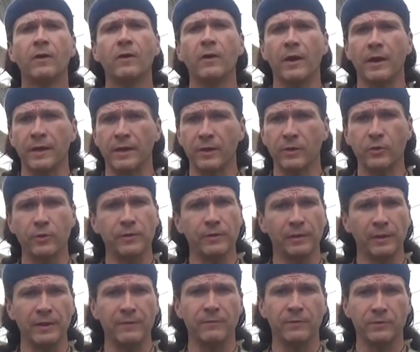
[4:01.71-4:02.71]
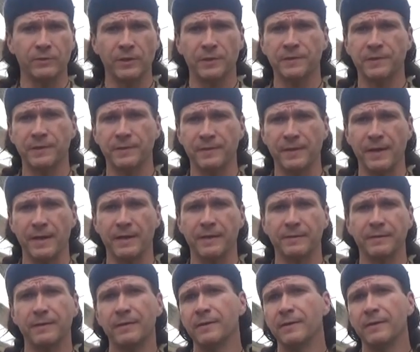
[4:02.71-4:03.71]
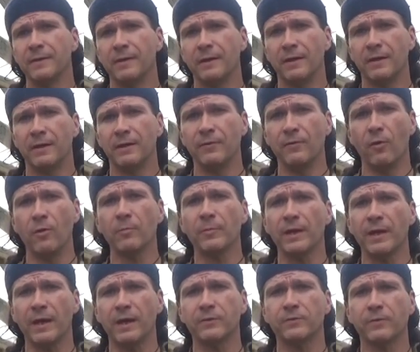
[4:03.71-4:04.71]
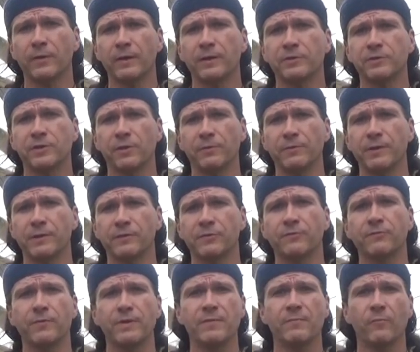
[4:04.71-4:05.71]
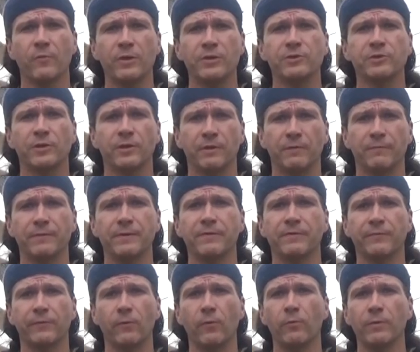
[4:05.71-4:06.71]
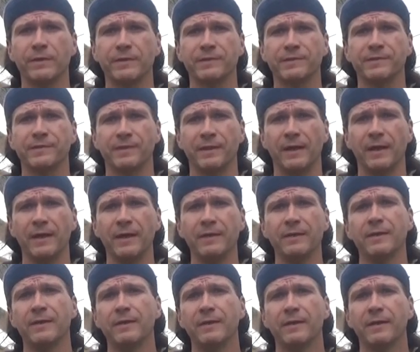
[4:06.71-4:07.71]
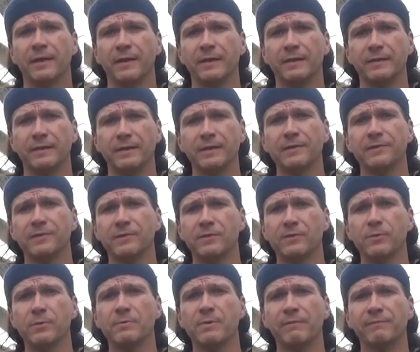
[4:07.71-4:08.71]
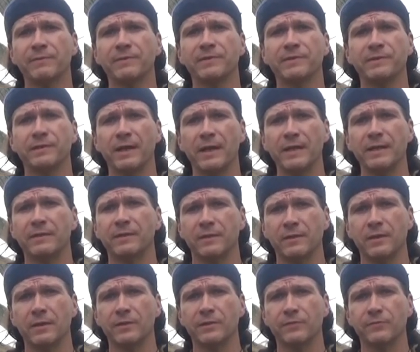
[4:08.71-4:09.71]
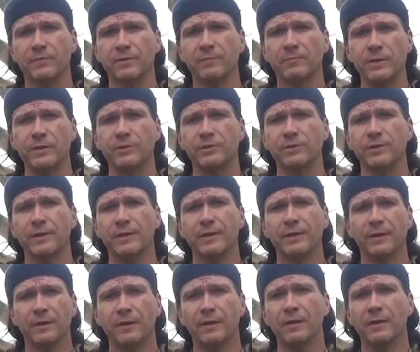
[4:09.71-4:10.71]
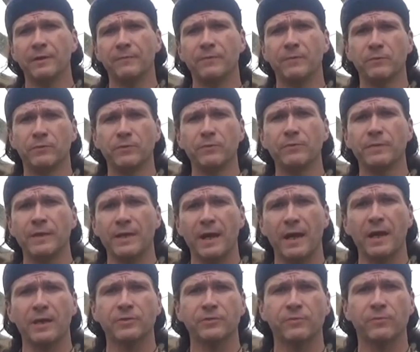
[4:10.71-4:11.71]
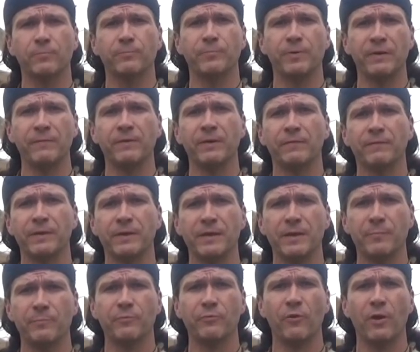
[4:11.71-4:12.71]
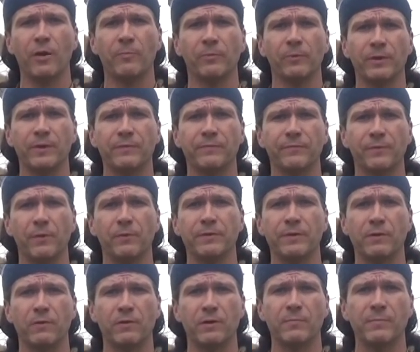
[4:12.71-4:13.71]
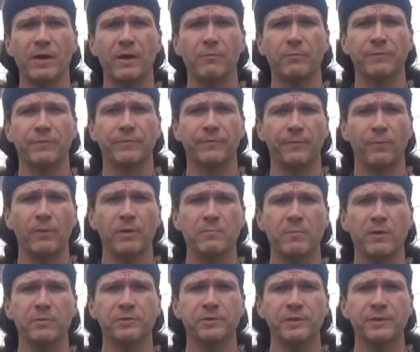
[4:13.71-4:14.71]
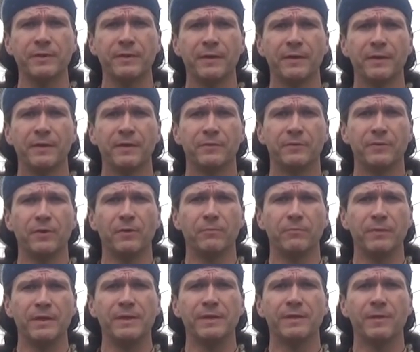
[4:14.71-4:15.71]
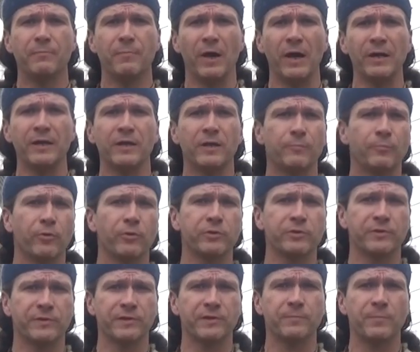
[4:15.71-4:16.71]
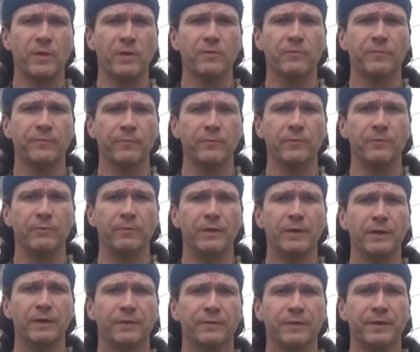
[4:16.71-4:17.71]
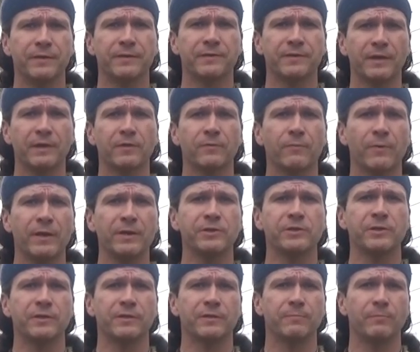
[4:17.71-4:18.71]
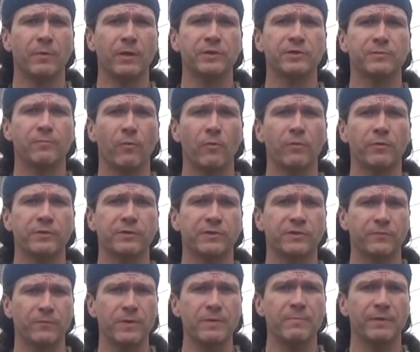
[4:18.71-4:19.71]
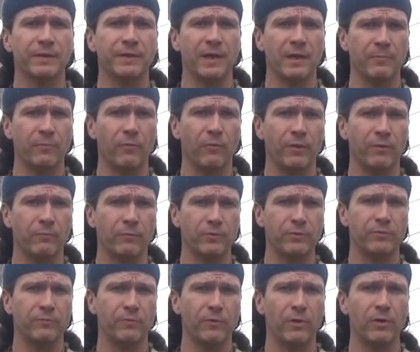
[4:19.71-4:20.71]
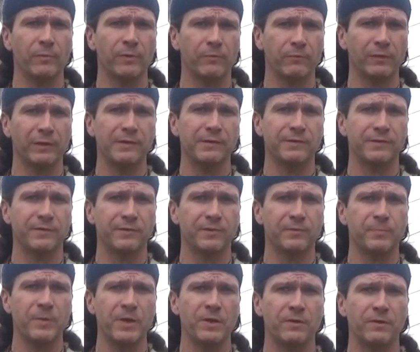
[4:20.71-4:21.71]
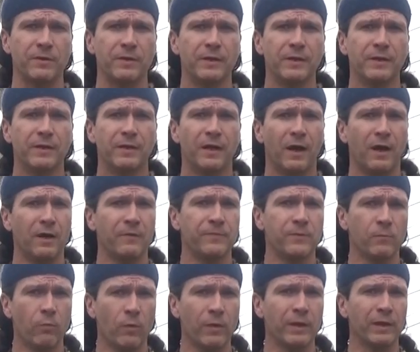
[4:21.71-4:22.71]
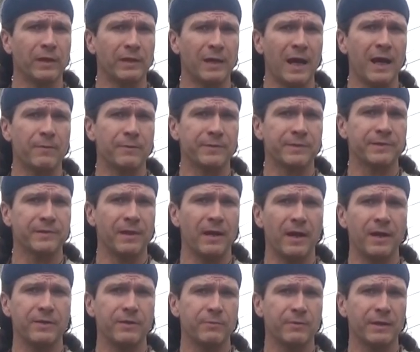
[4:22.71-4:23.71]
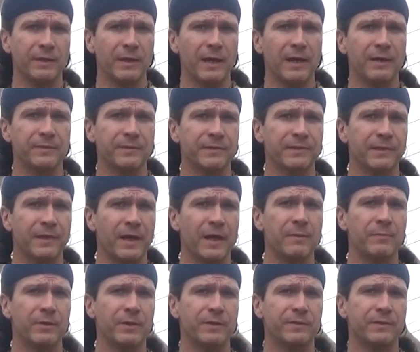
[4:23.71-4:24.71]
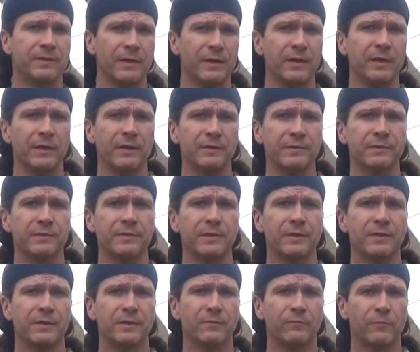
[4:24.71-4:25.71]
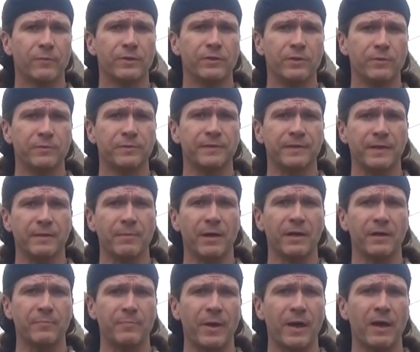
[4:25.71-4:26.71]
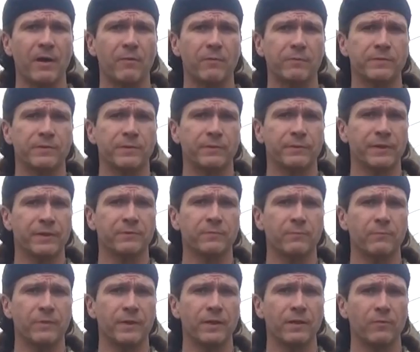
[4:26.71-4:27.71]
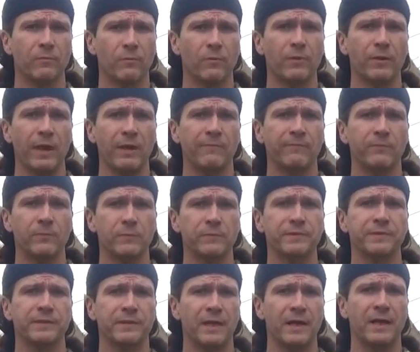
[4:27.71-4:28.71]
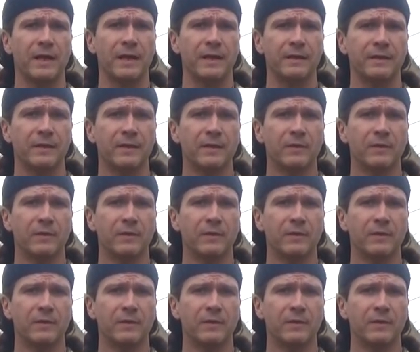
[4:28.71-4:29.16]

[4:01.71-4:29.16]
Alright, I couldn't leave it just at that. Uh, normally I try to show the extreme reach of the throwing slide, and honestly you don't even have to slide it to get an extreme reach. Uh, if you do the actual pivot of the hip properly and throw the arm out with the throwing motion, you don't need the body to push the spear through. The acceleration is much more extreme at that point where you normally release the spear. Uh, if you want to allow the slide, you can allow the slide, but it does reduce the amount of power. So in this one, we don't want a full slide